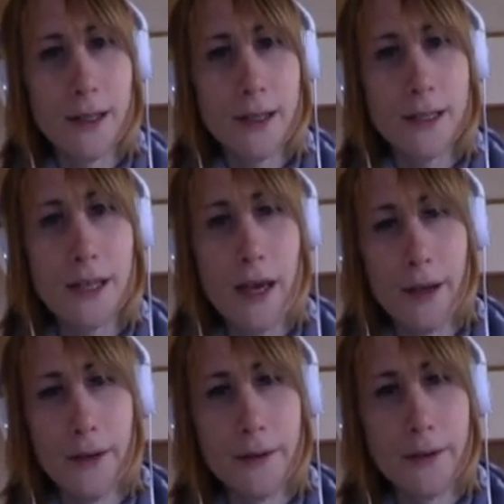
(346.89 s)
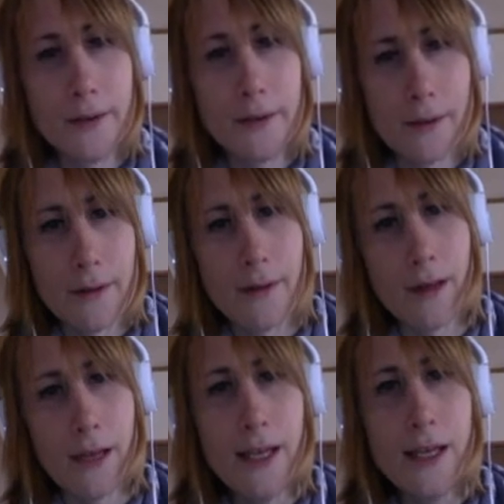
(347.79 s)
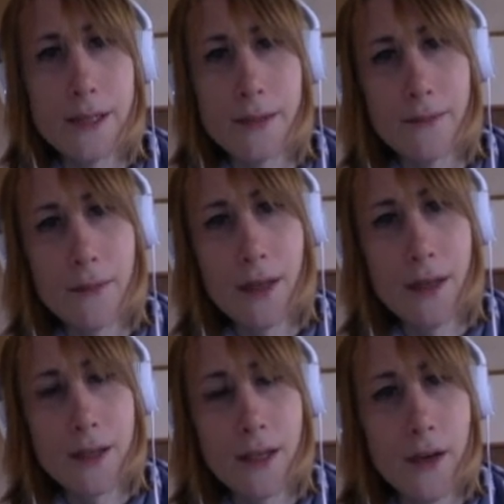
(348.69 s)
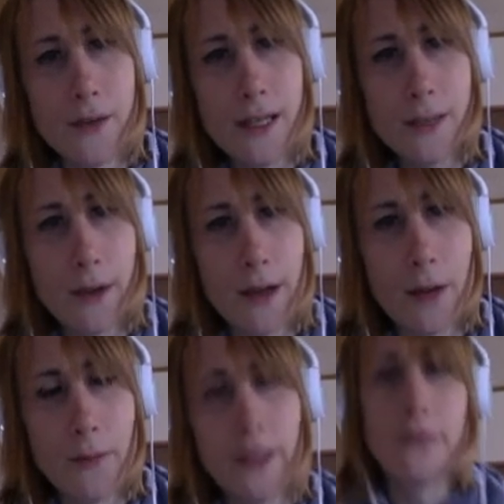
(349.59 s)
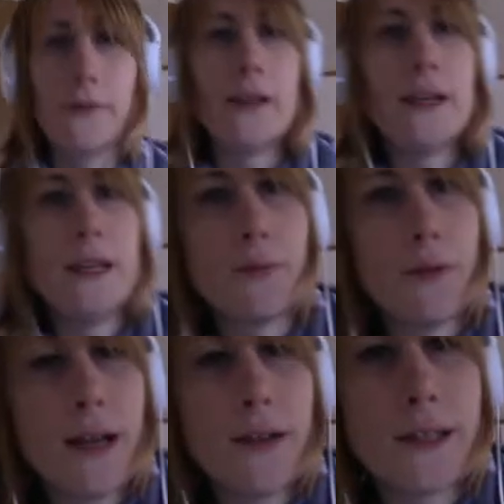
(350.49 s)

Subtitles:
So, it is. So this one, I believe, is pronounced